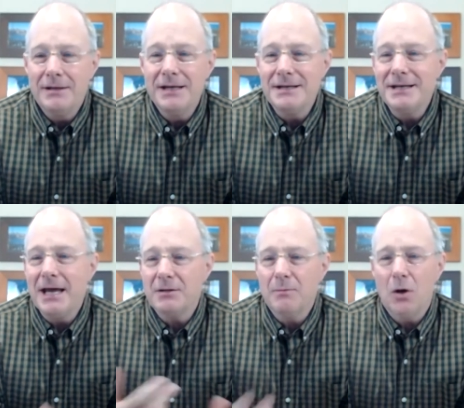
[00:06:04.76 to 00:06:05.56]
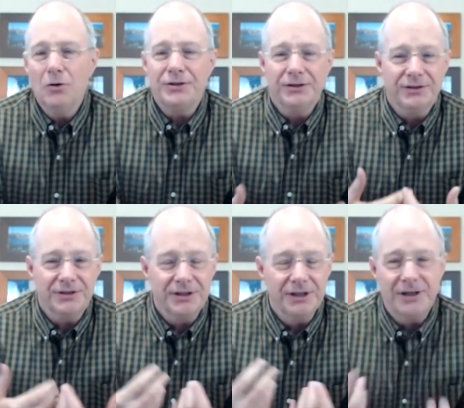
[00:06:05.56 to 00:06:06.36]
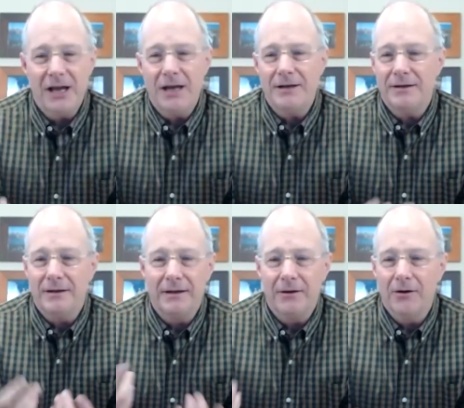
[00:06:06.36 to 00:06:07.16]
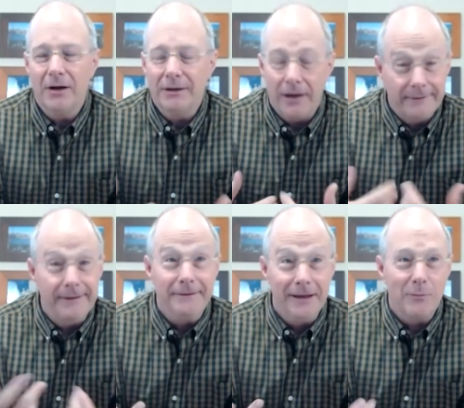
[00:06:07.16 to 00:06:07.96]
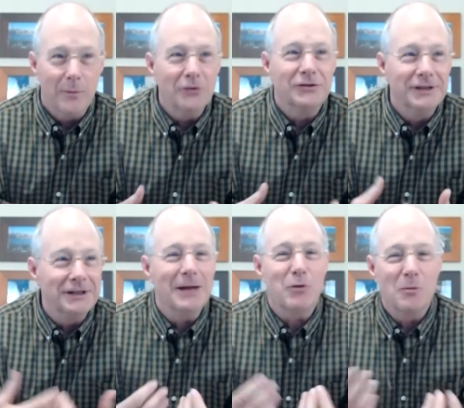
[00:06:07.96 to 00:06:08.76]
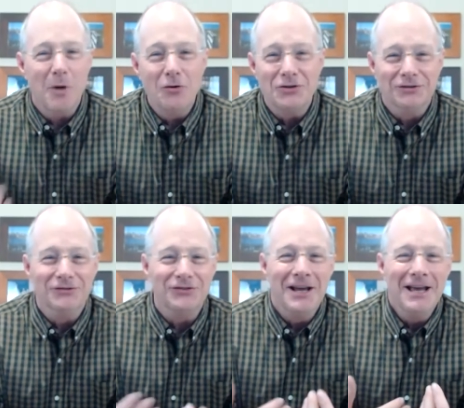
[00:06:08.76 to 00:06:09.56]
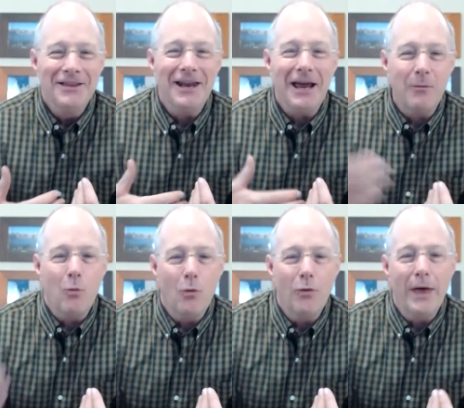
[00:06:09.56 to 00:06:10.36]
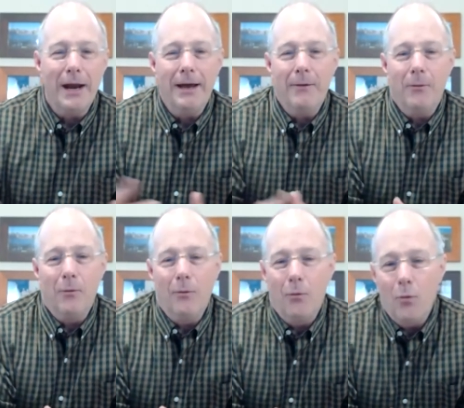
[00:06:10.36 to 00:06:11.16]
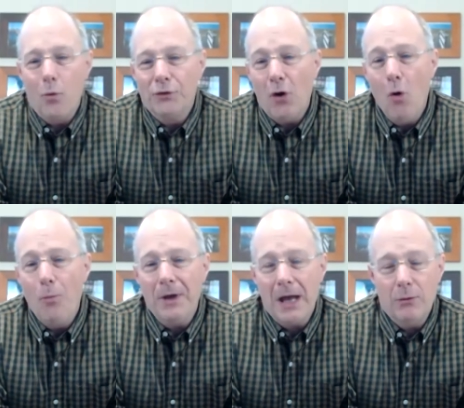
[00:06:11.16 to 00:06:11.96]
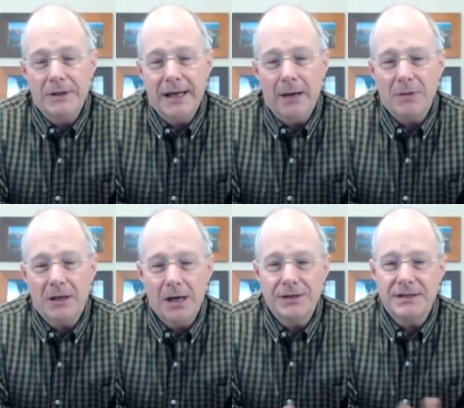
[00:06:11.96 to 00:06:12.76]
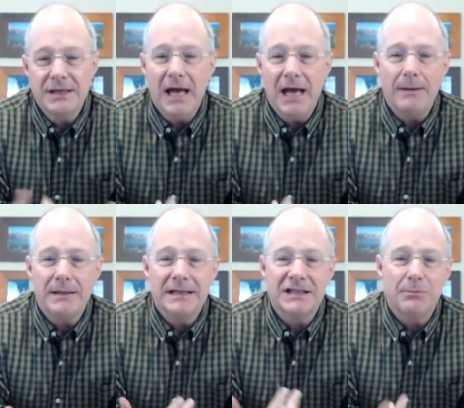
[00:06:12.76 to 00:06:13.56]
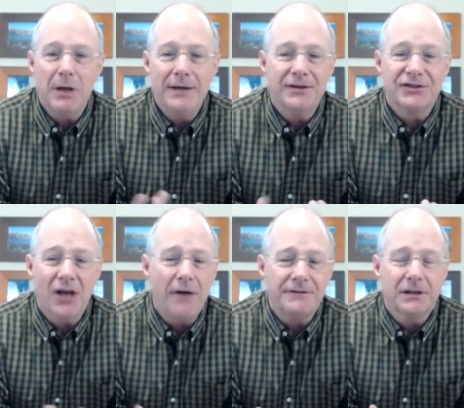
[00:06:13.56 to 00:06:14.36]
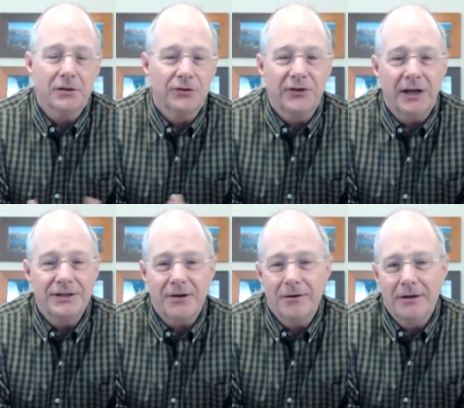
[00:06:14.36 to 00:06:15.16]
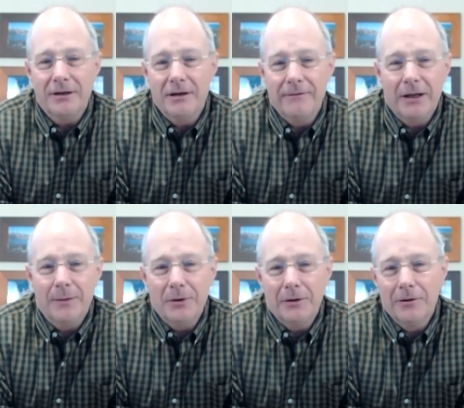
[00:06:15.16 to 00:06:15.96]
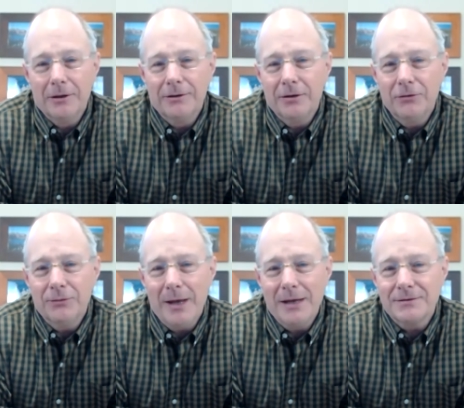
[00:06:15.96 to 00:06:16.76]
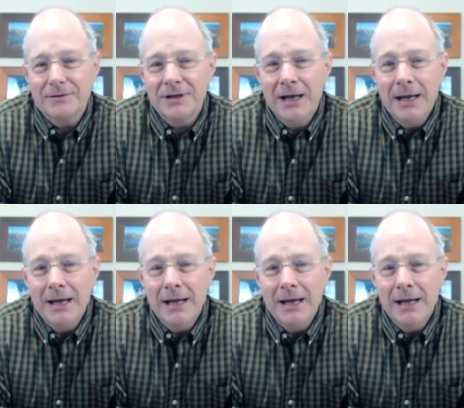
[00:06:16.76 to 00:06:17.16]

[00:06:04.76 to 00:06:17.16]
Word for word: didn't get demotions, didn't get or I didn't get promotion, didn't get promotions that I that I was hoping I would get because did not display the soft skills that I started to develop and learn in Toastmasters.